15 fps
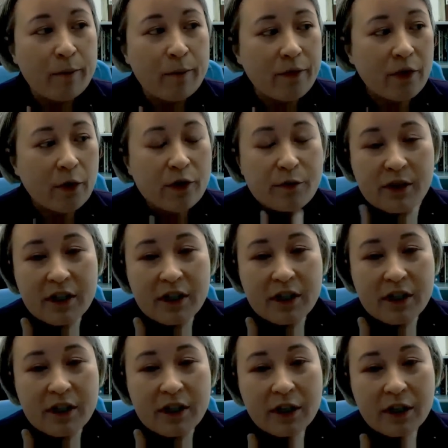those
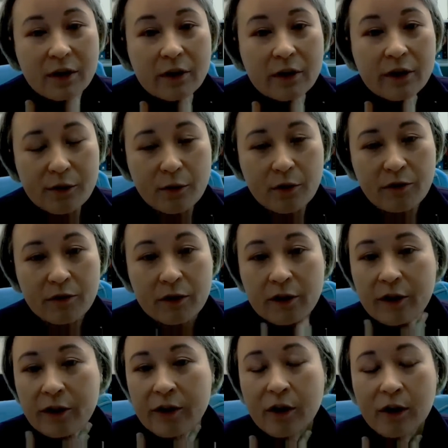materials we've
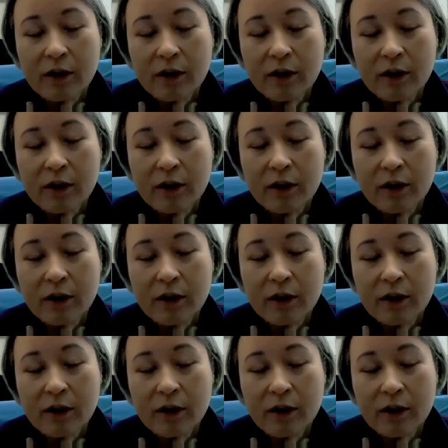learned